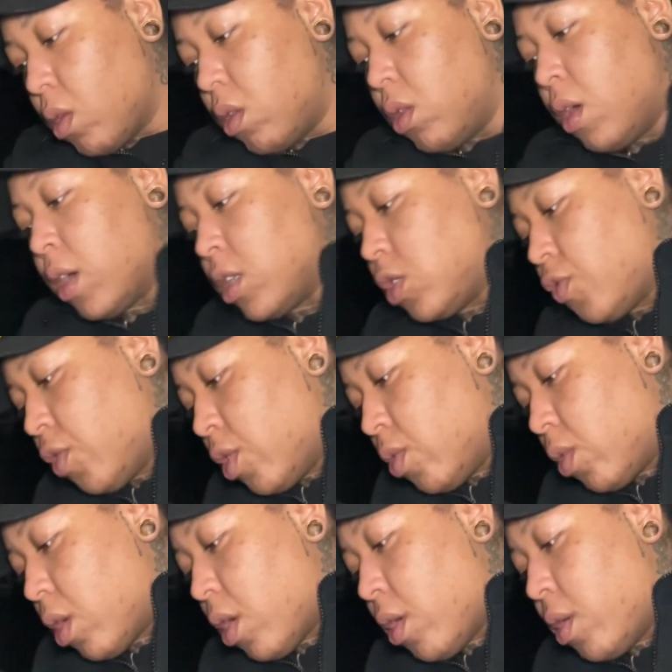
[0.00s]
Nuggets feel
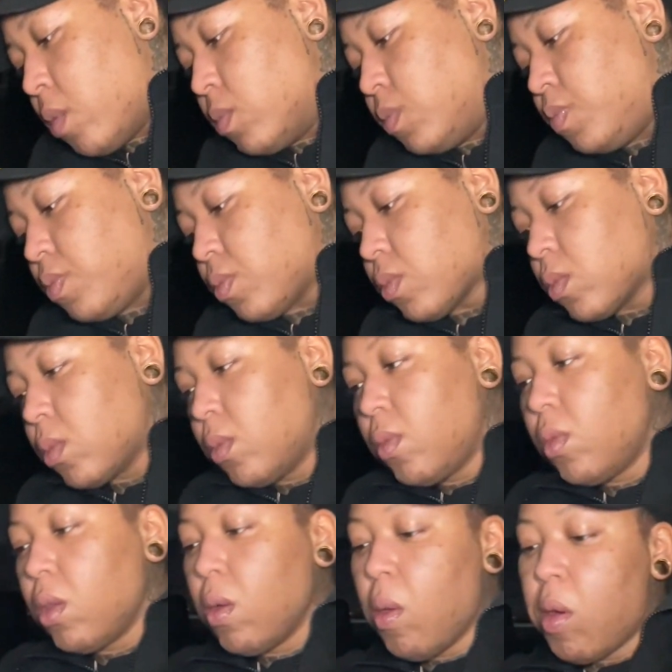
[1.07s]
good.
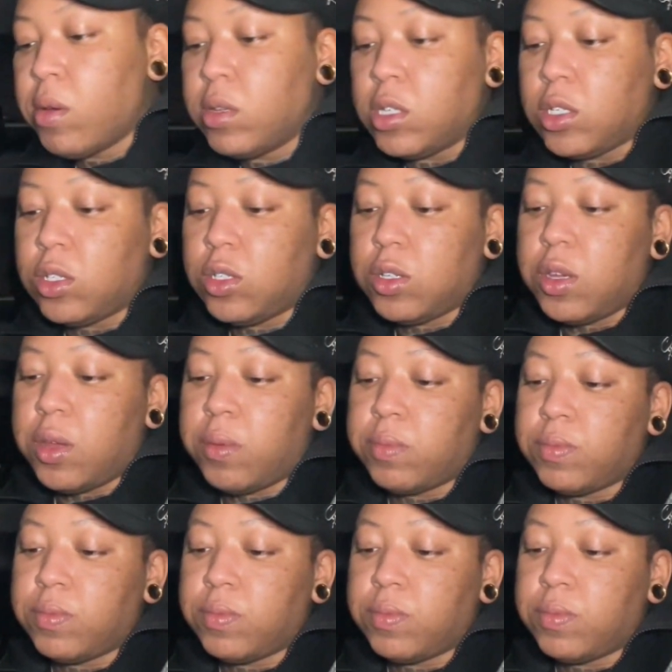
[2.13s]
Let's see.